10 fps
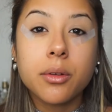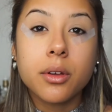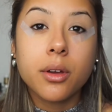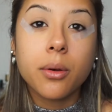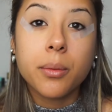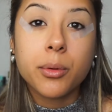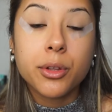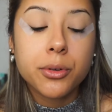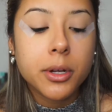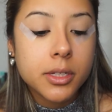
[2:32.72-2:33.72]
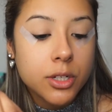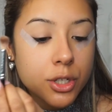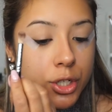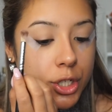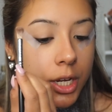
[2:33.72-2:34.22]
and you can go in with your
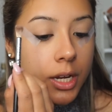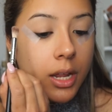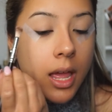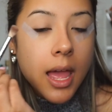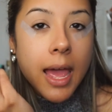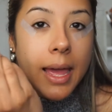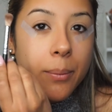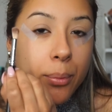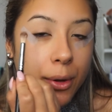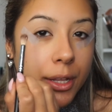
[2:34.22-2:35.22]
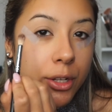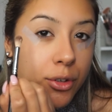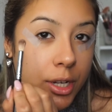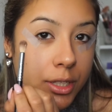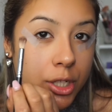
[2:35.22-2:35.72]
transition shade and bring the
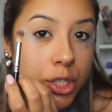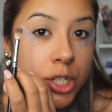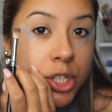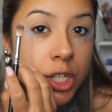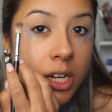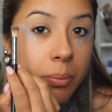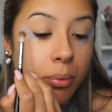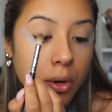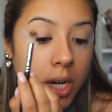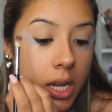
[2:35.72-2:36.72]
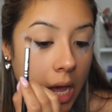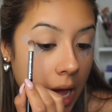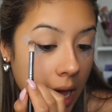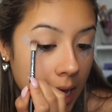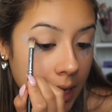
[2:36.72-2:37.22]
transition shade pretty
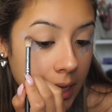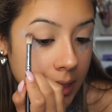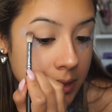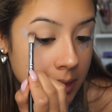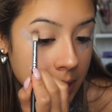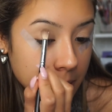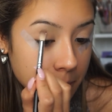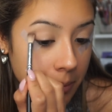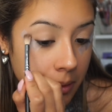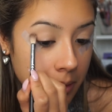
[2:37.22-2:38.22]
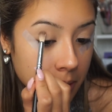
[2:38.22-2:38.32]
high this time.